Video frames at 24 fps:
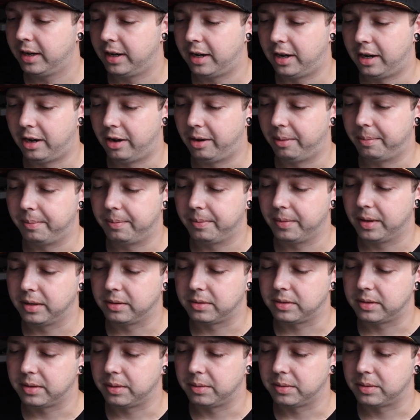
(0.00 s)

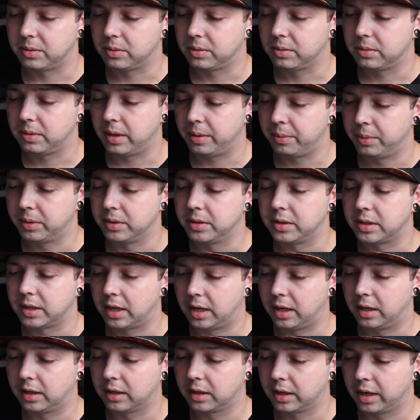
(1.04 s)

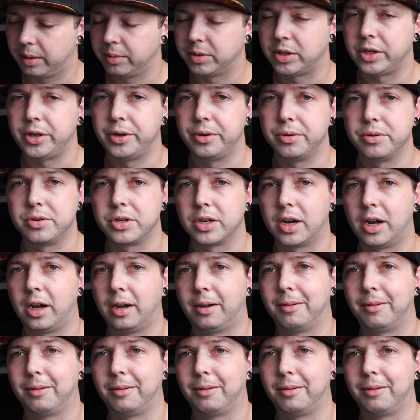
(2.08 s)
It was huge.